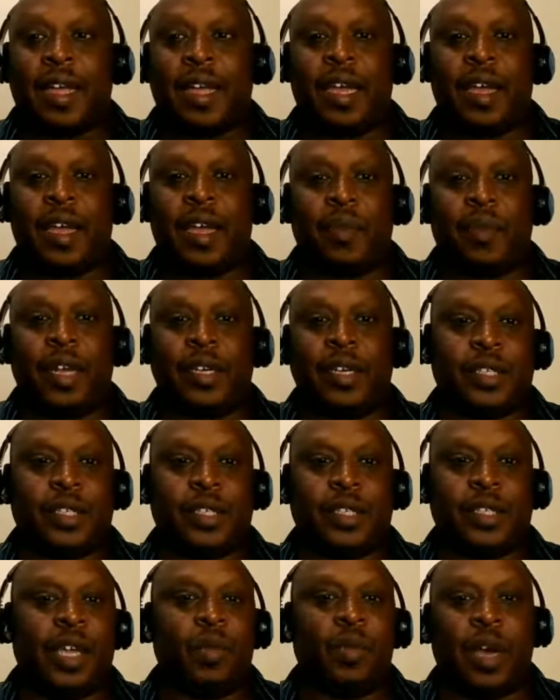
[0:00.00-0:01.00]
can't wait to
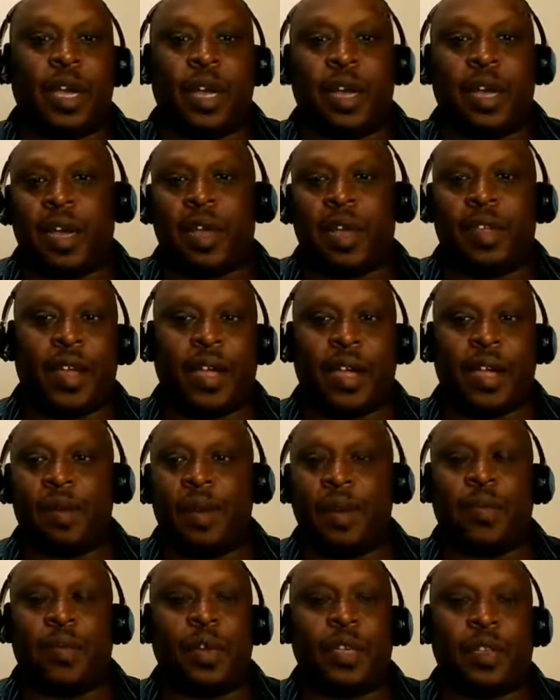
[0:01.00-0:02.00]
see what they come
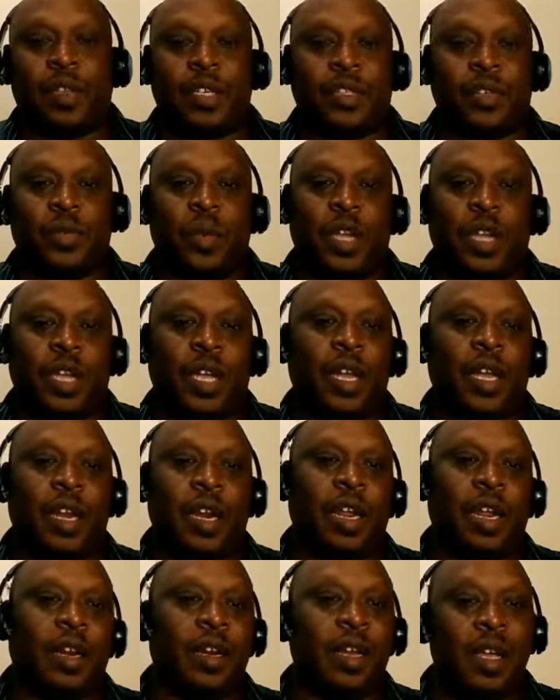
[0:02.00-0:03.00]
up with this weekend
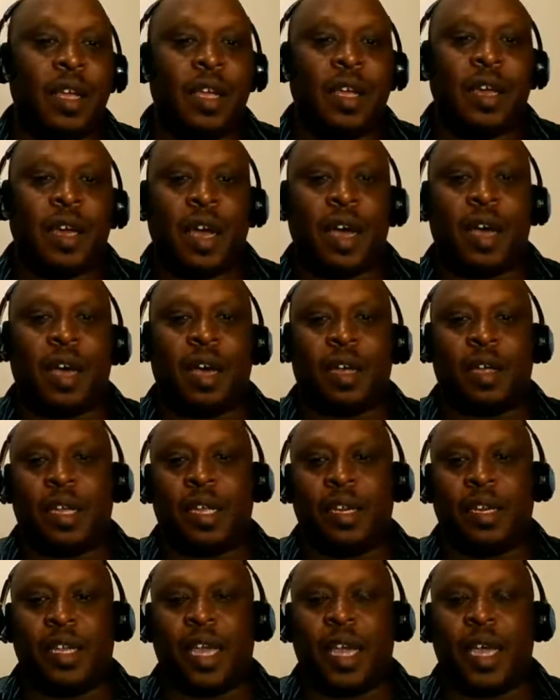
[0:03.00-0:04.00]
and
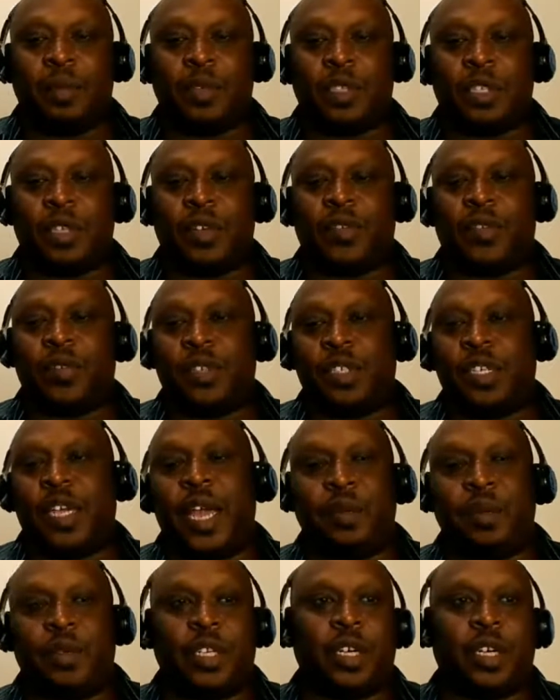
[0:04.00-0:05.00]
in games
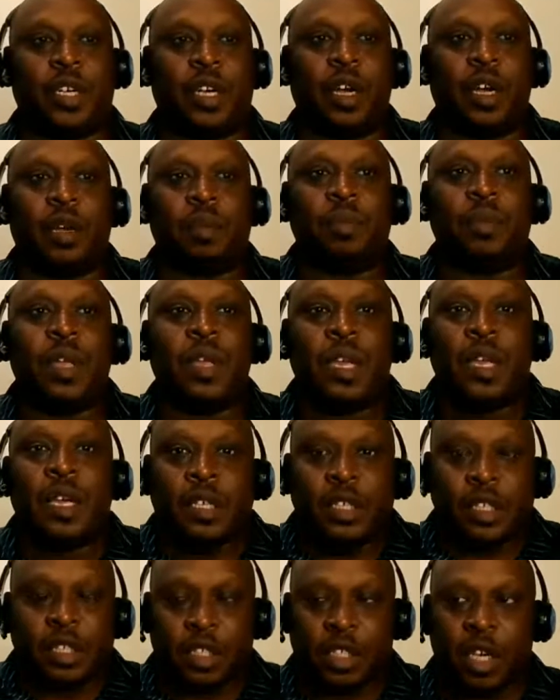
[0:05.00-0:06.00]
to come.
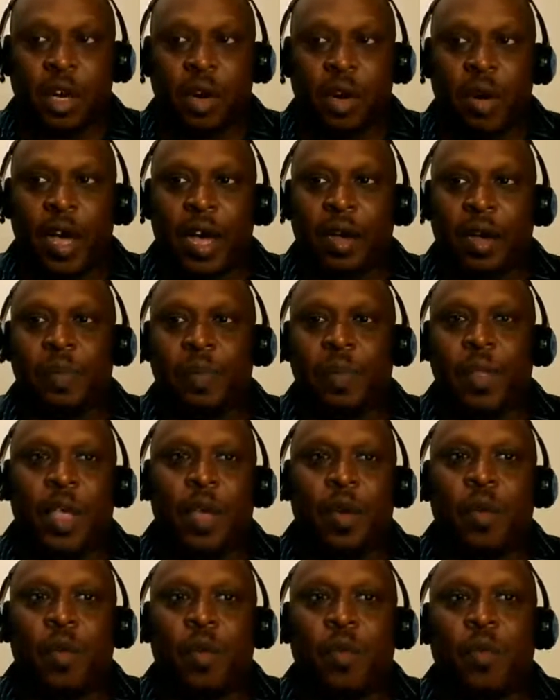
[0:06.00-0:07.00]
So
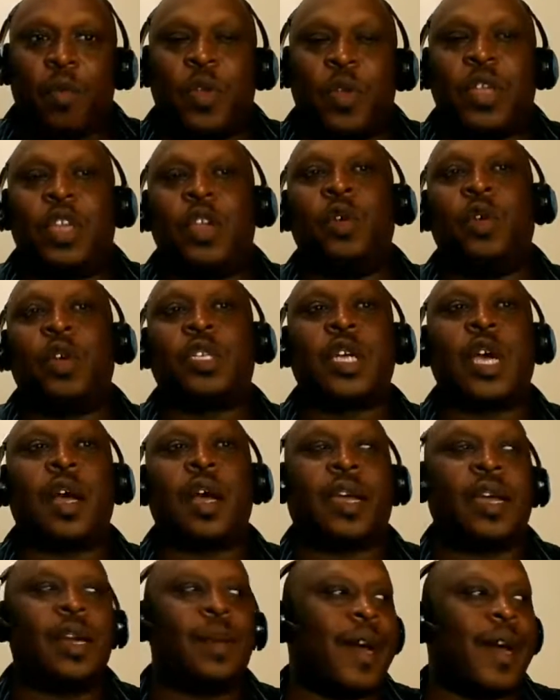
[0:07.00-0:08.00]
you were
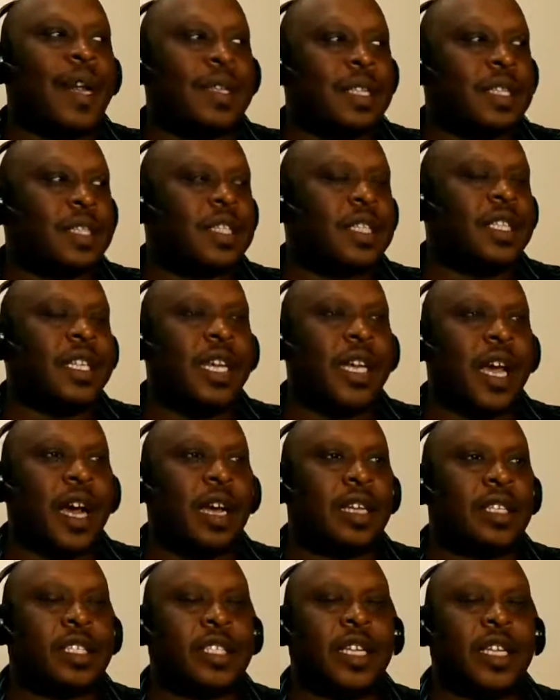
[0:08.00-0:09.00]
talking about the
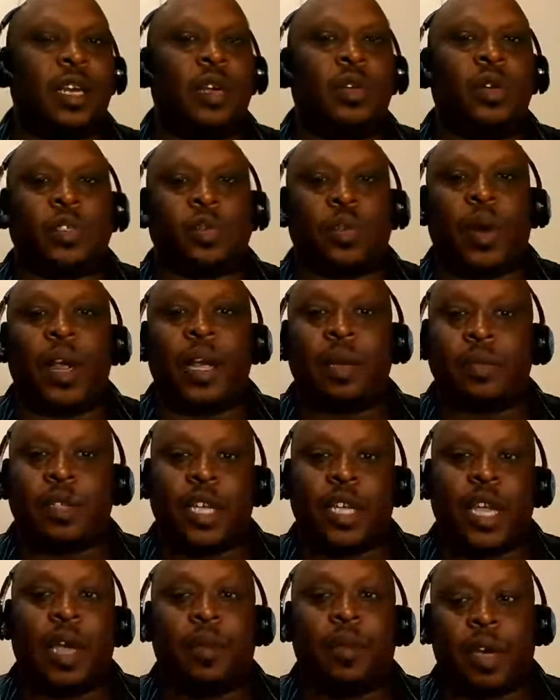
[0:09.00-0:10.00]
St. Louis Rams
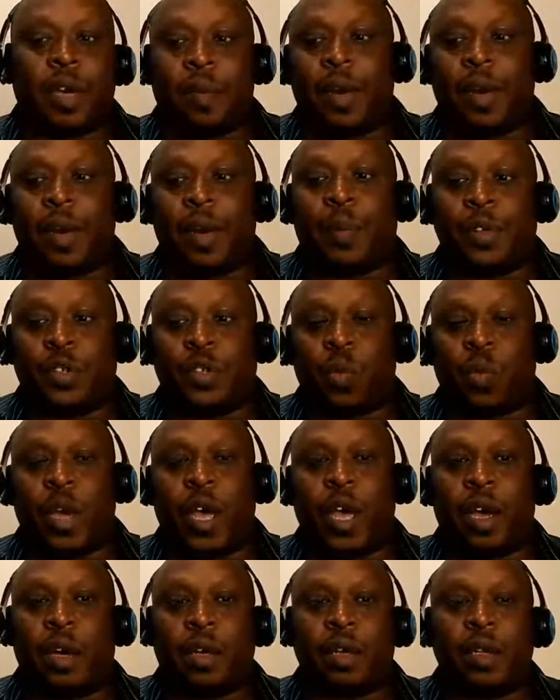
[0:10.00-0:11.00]
game coming up as
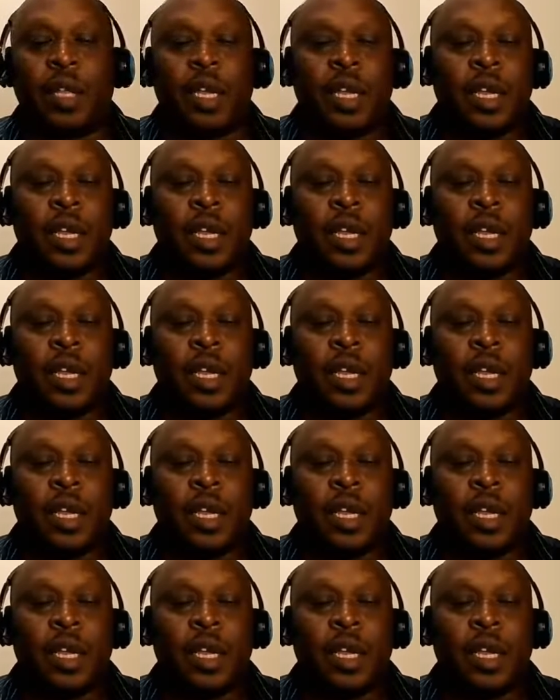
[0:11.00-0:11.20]
well.